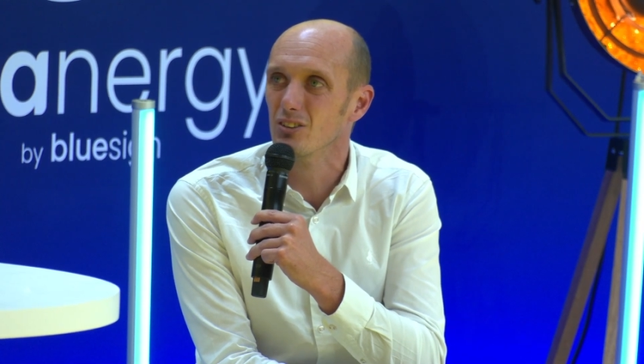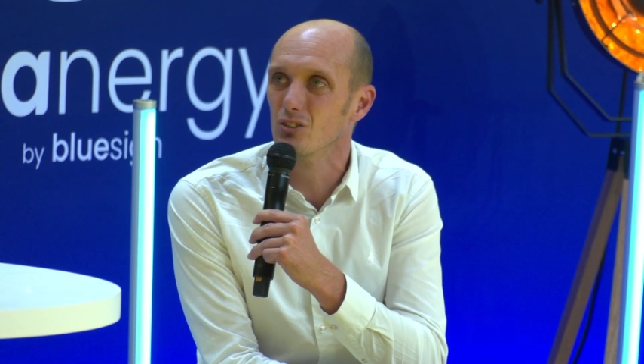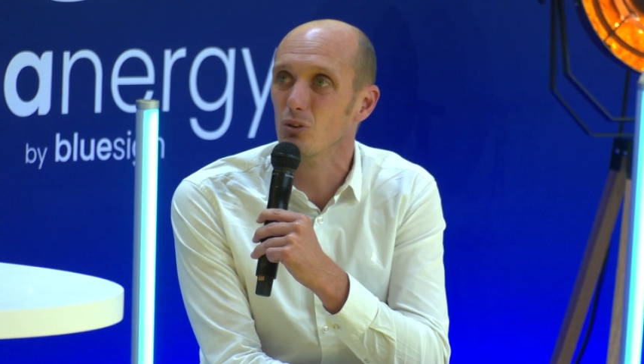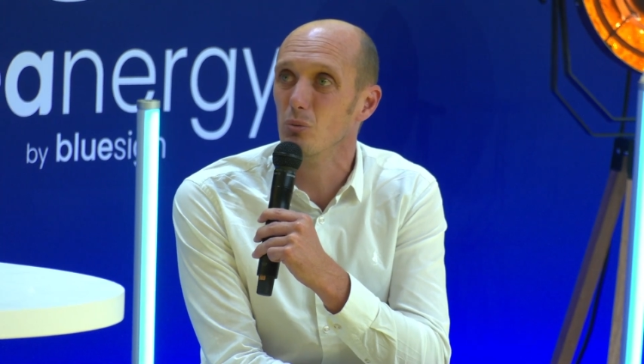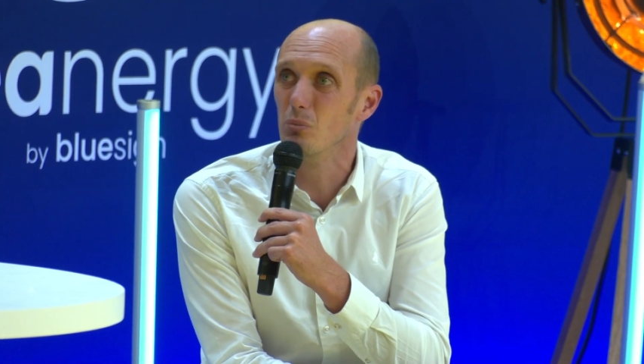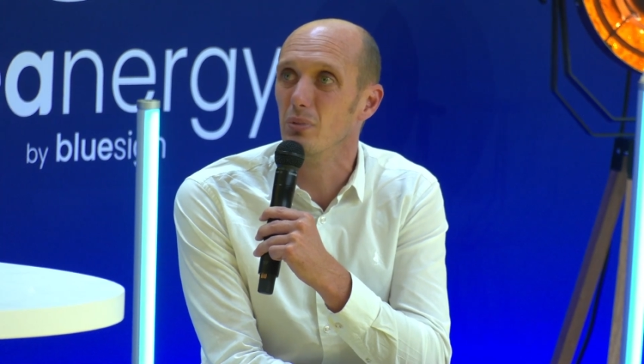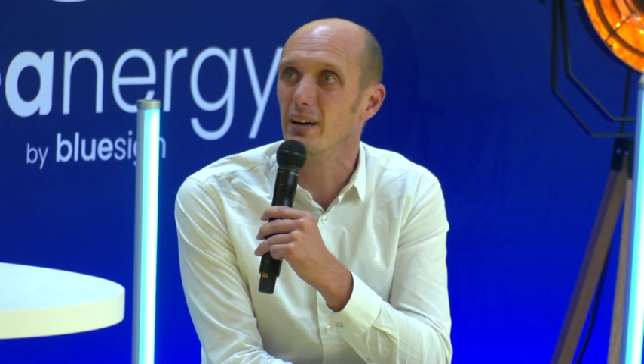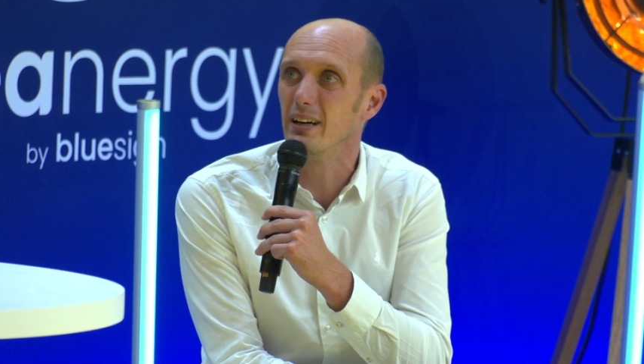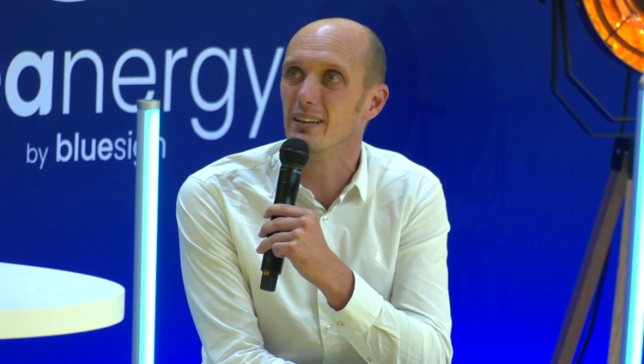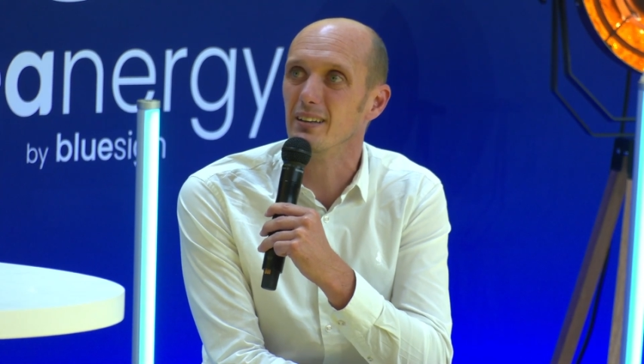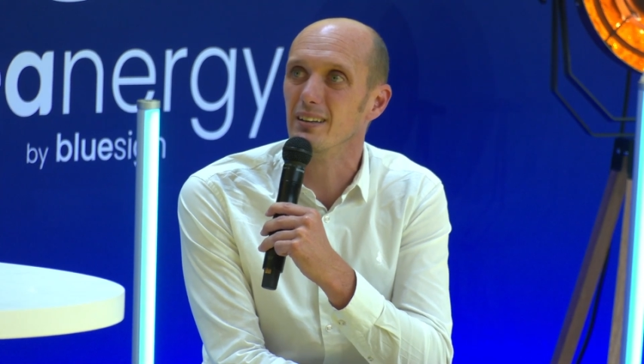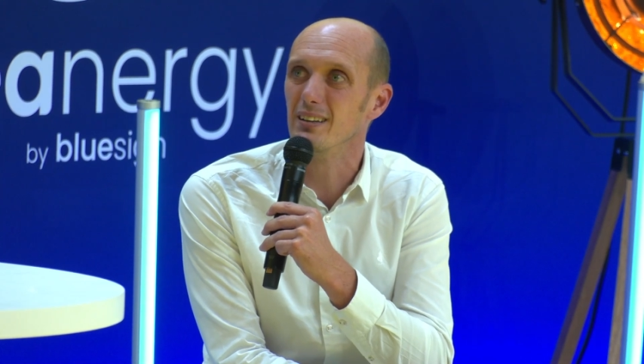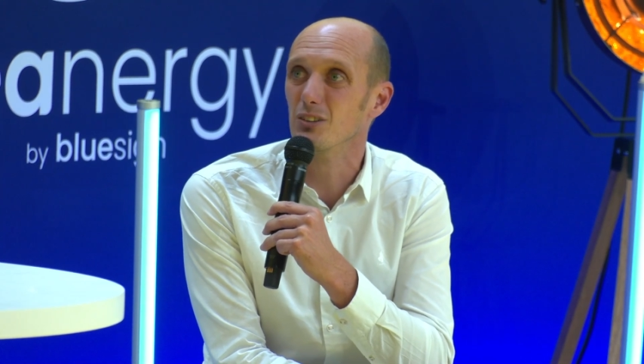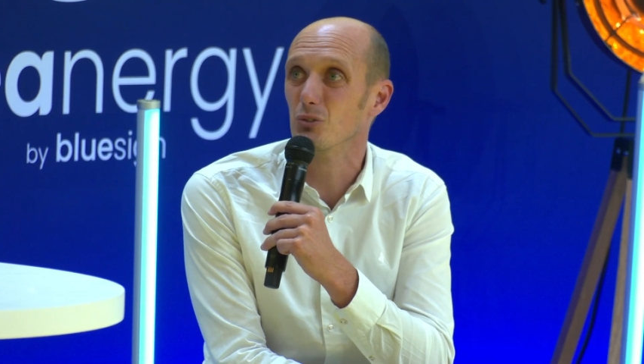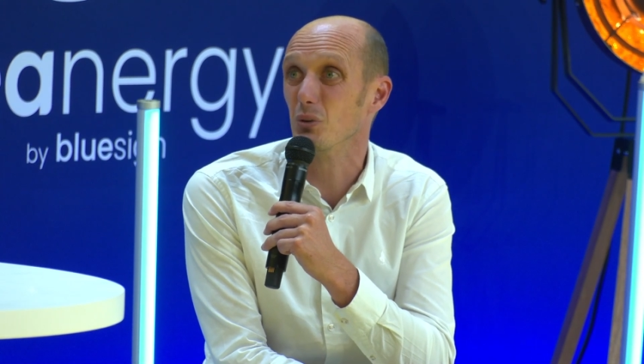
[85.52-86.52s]
So
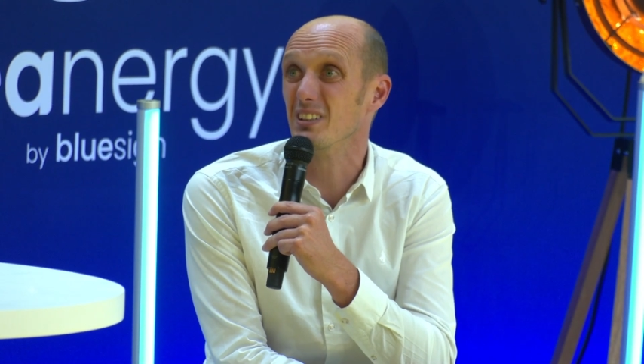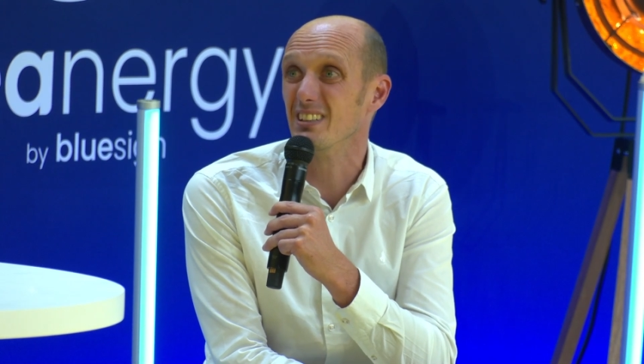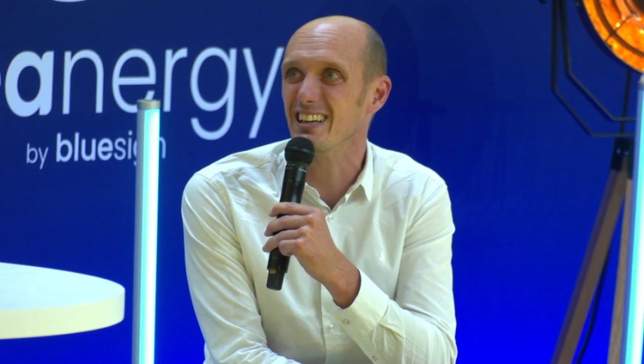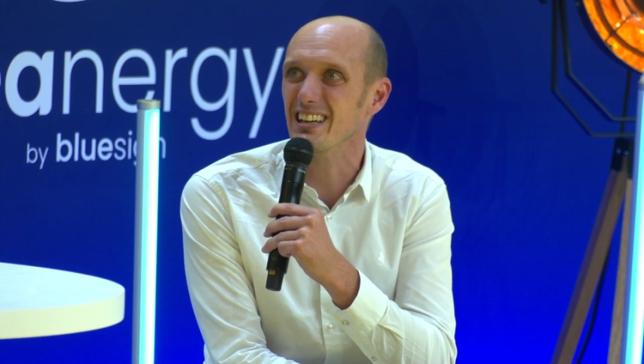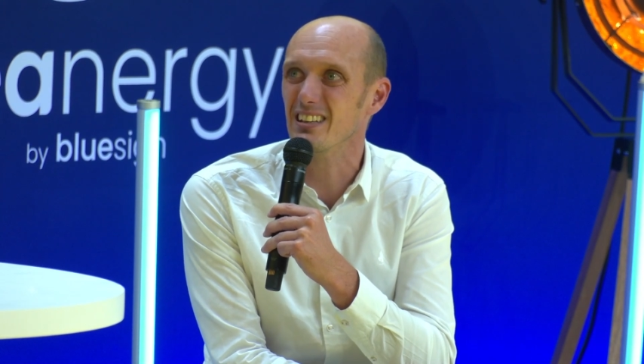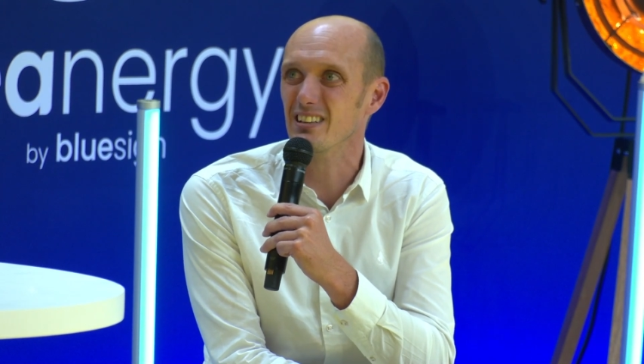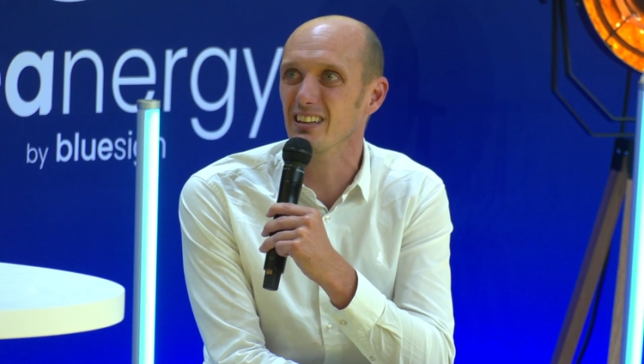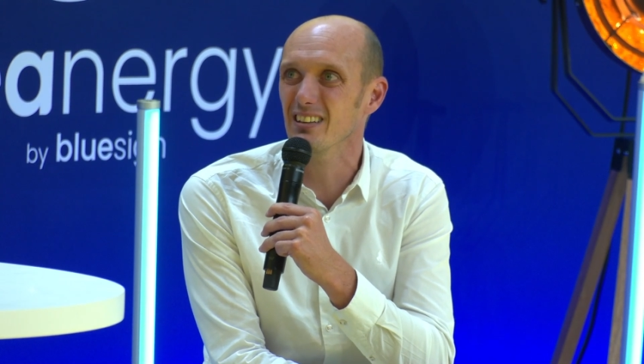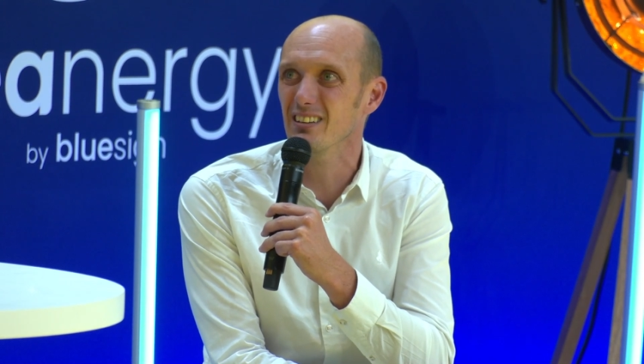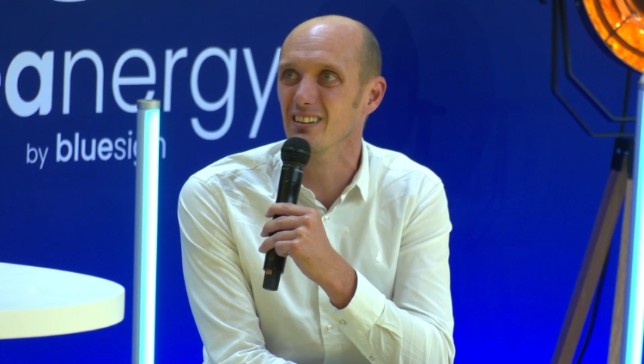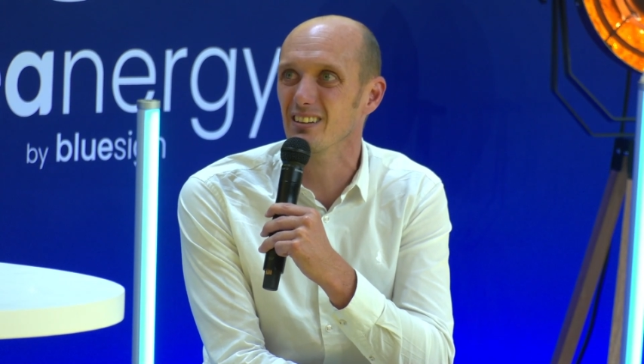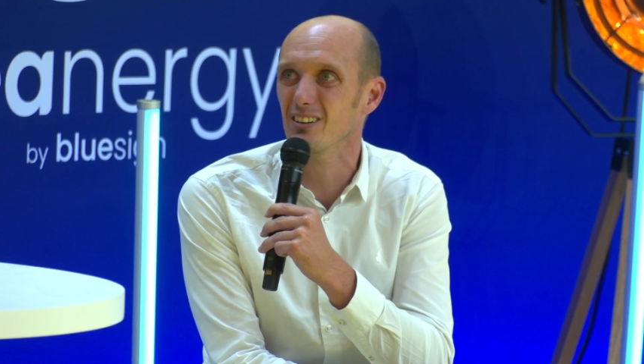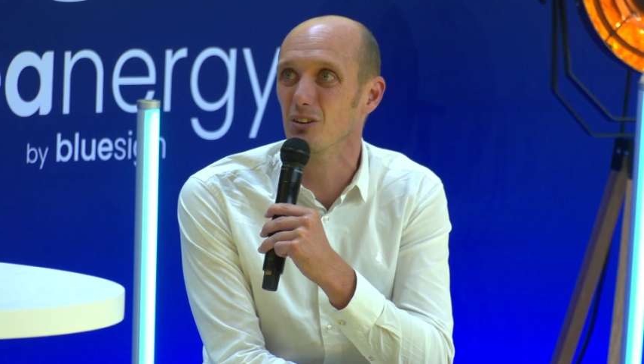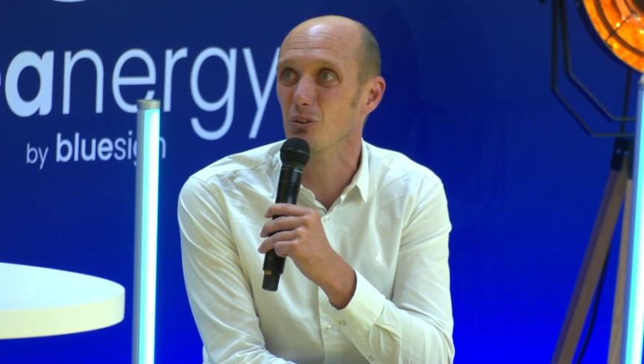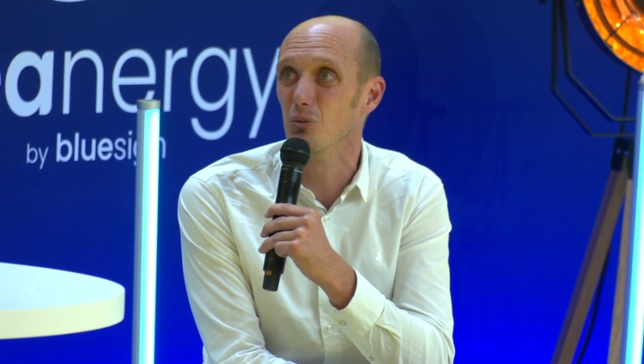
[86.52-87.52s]
by 2018,